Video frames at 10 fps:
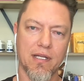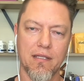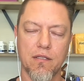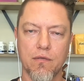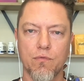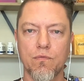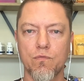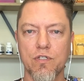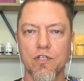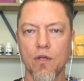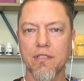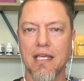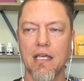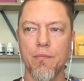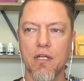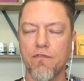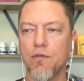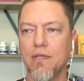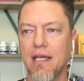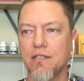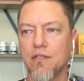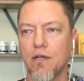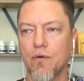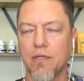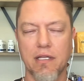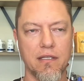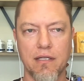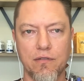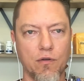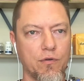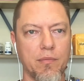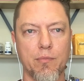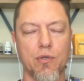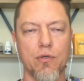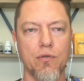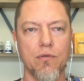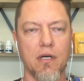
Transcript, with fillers: It, the results came in a few days ago and I, I don't remember who,